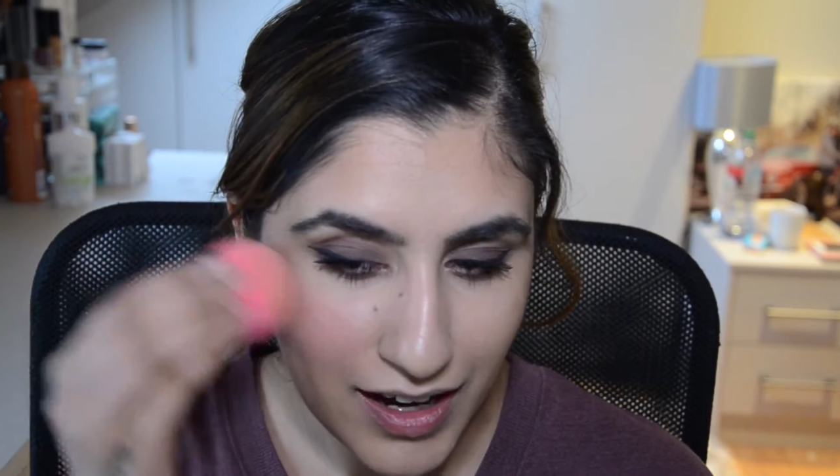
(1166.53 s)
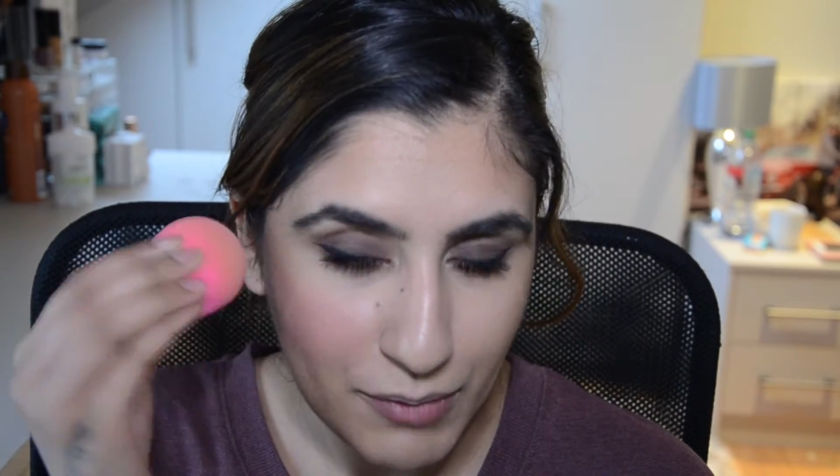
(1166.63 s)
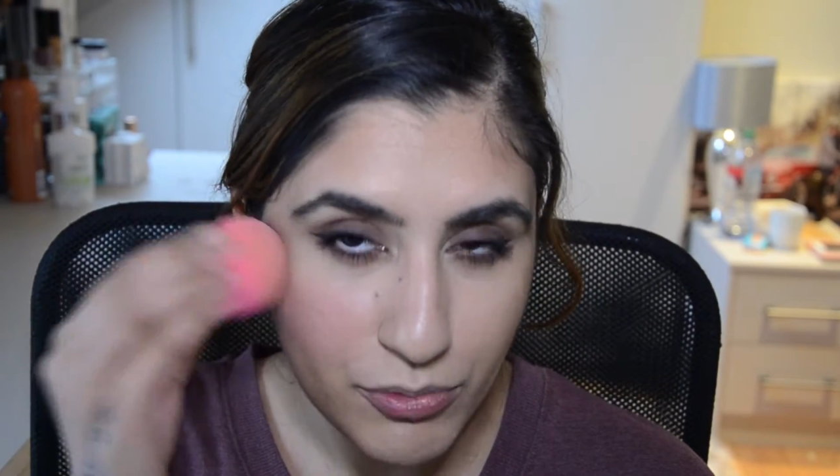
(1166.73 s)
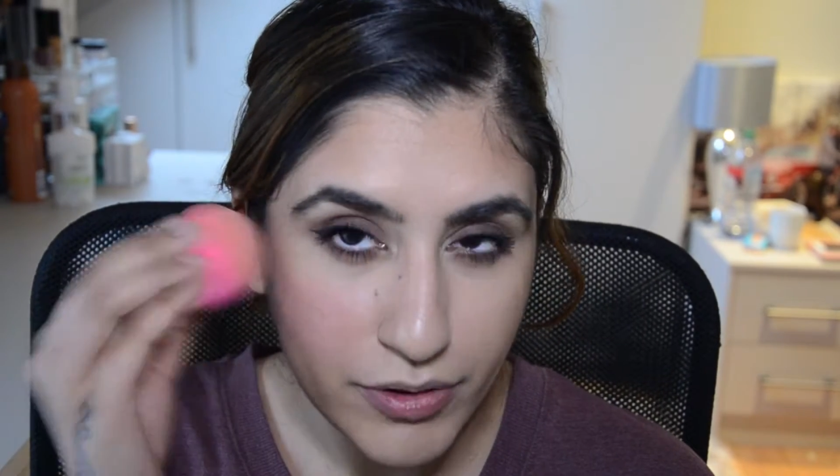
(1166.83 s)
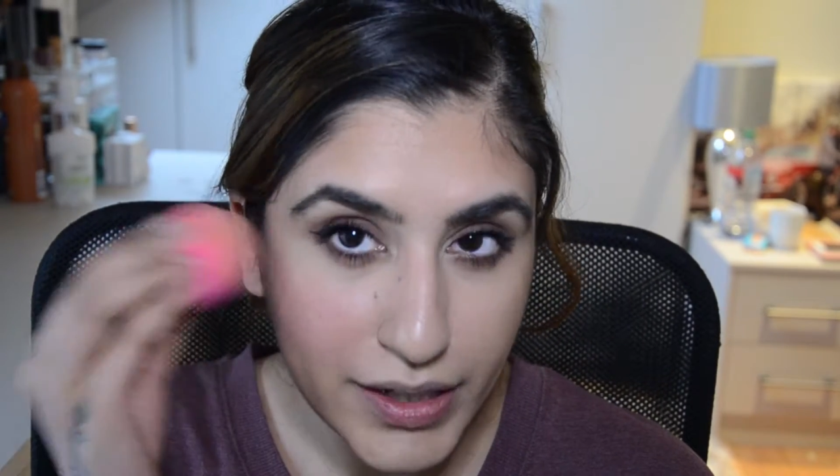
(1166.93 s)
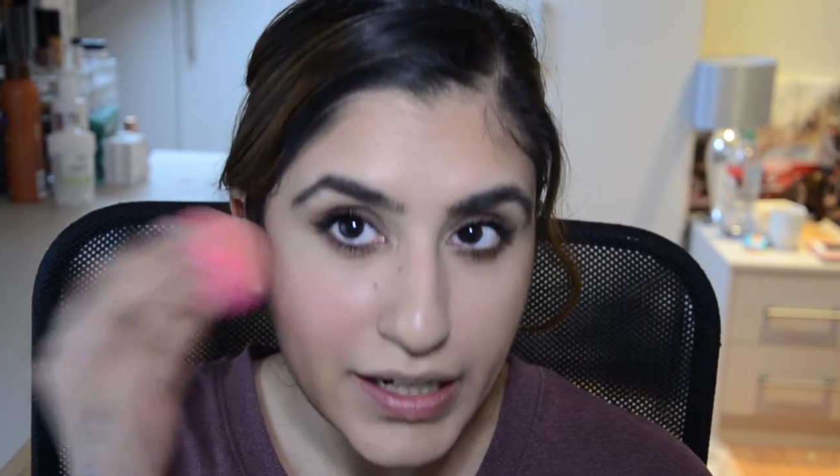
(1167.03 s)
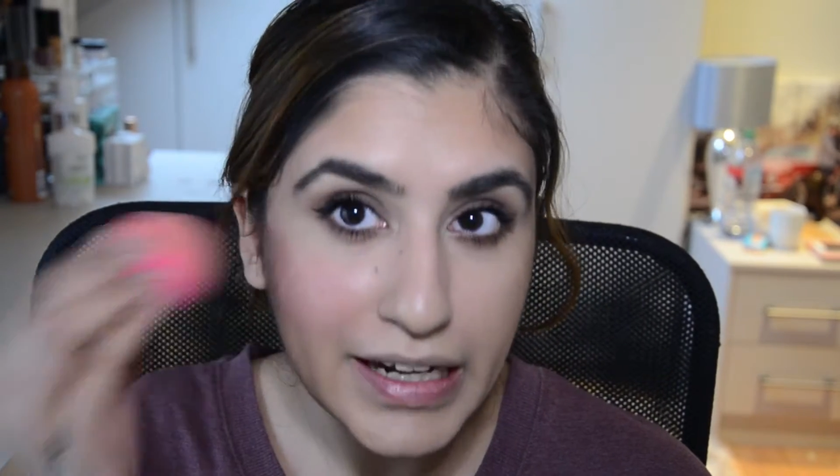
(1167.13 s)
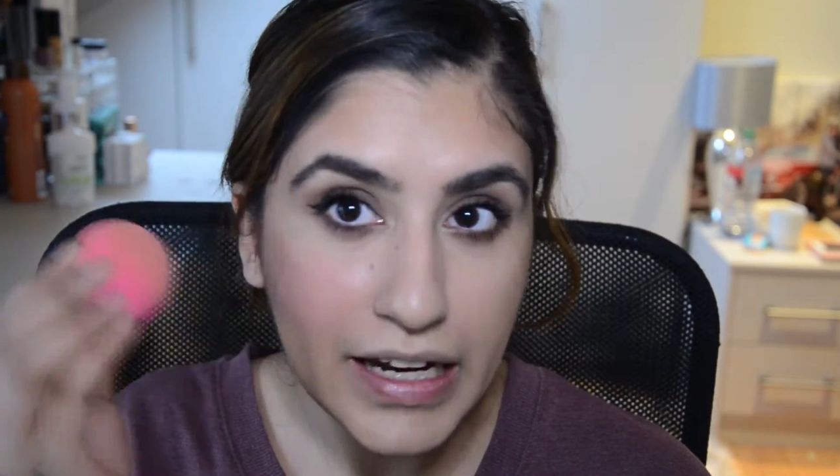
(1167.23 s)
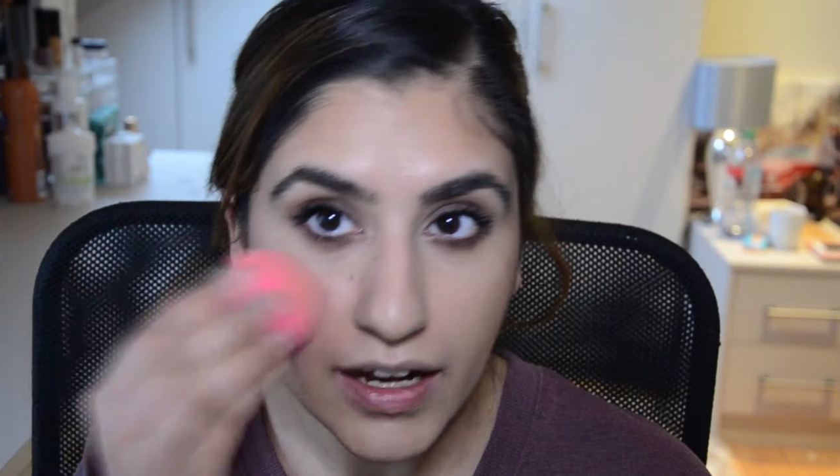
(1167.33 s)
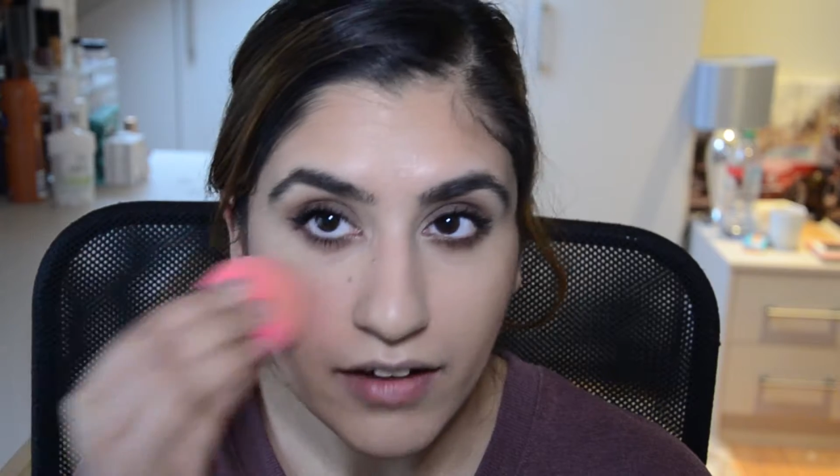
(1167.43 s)
I'm
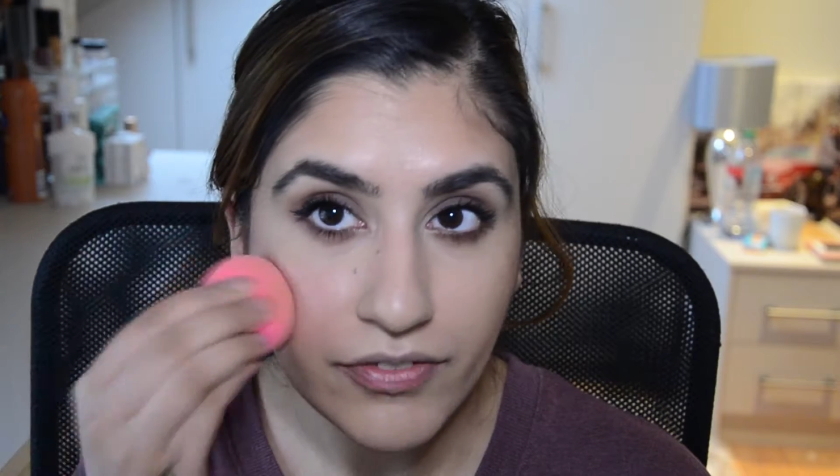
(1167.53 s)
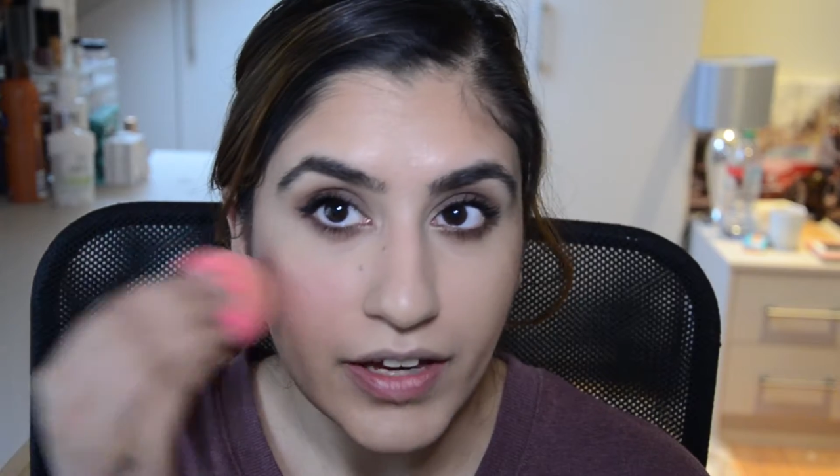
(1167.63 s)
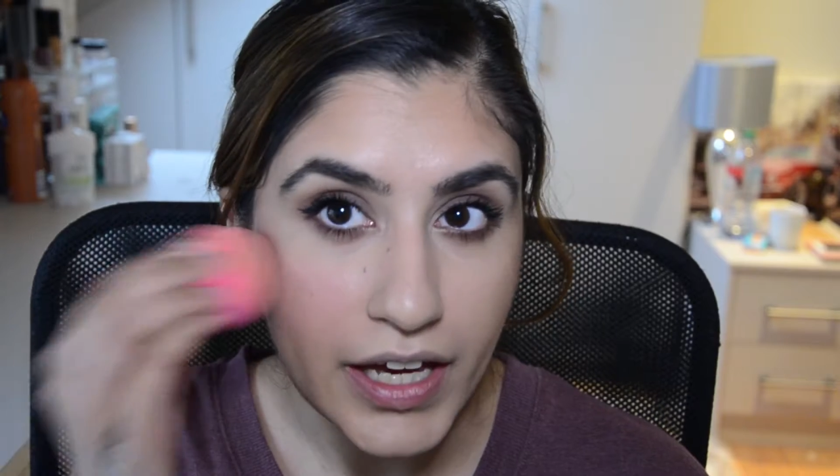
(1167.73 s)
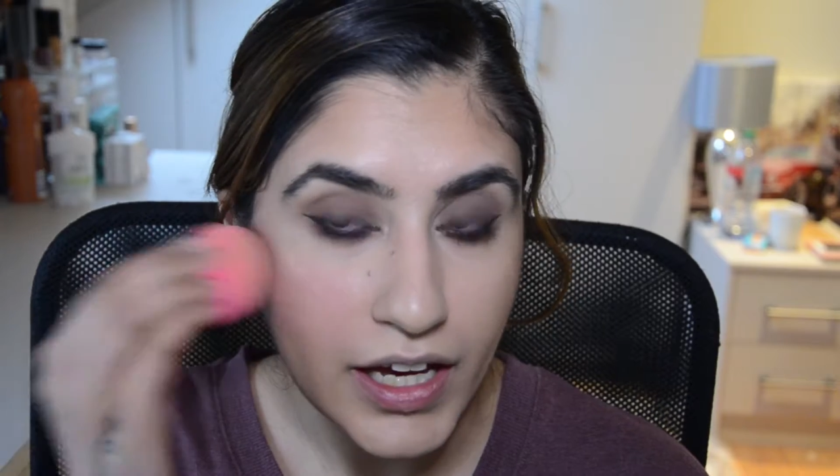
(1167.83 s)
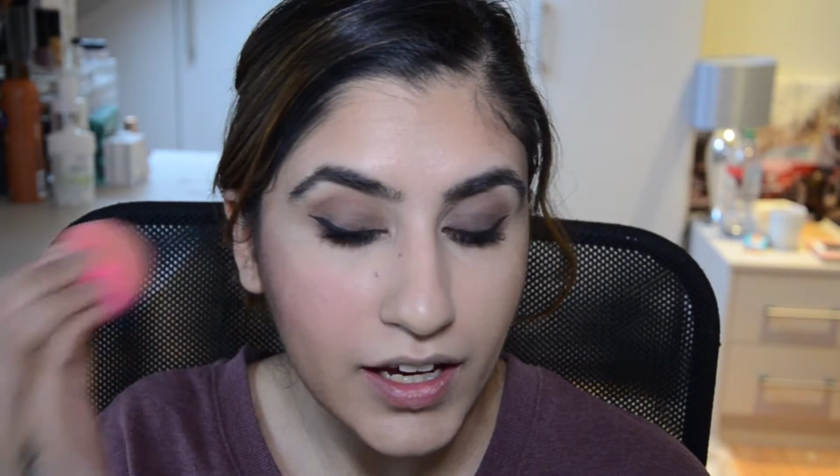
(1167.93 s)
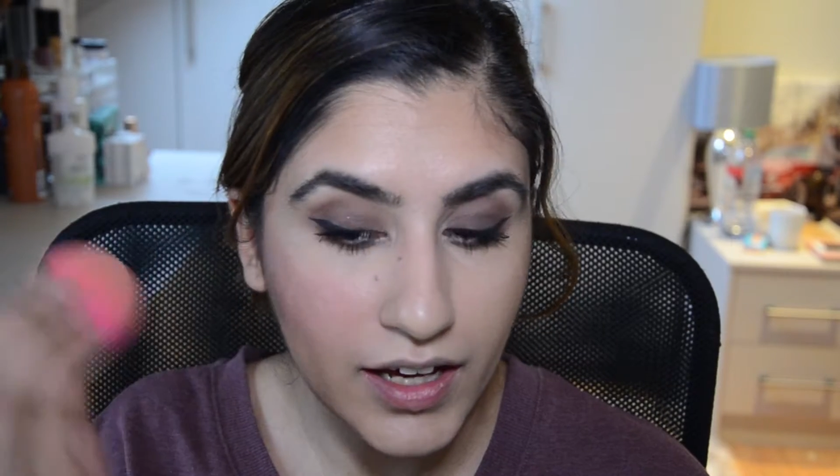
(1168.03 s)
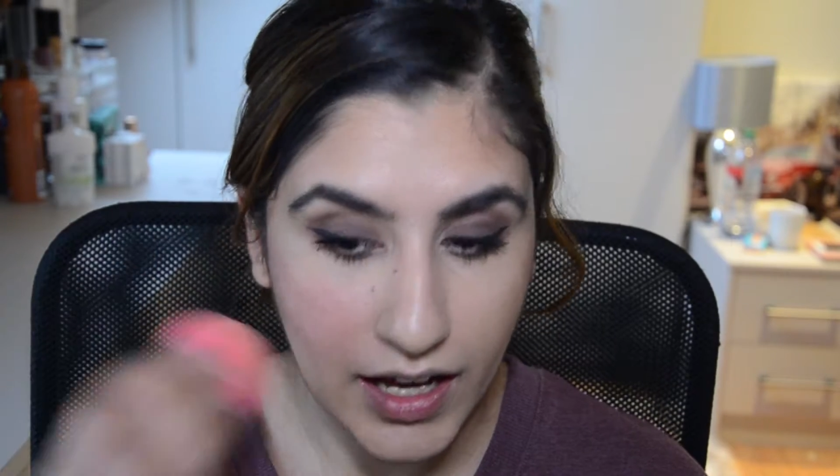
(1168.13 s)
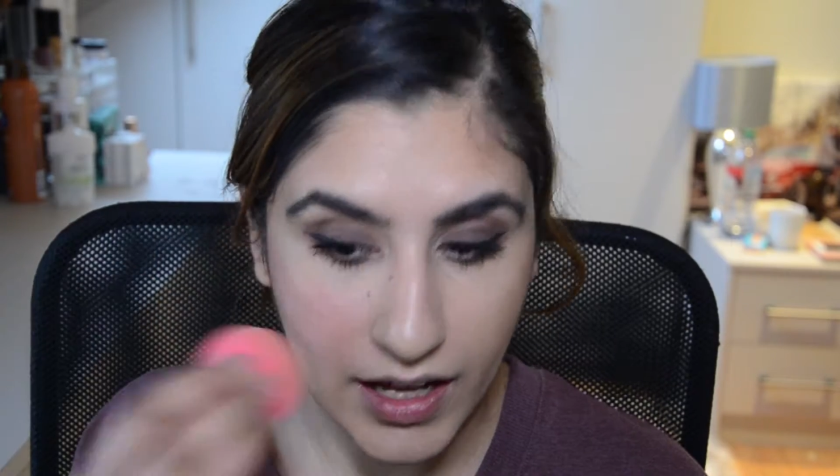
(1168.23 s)
really loving